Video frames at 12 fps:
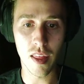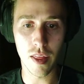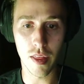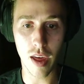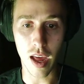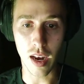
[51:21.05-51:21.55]

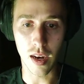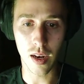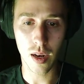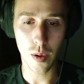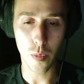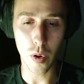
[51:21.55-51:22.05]

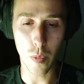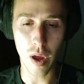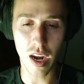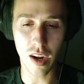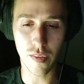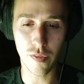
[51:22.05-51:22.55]
Then, we
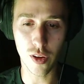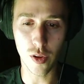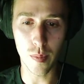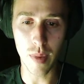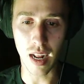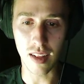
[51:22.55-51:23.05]
waited a few
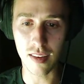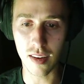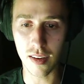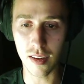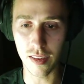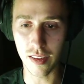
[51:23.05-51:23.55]
minutes
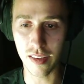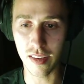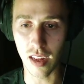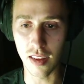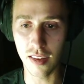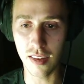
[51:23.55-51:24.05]
until the
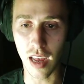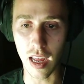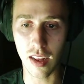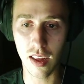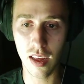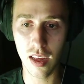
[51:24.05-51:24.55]
sun set.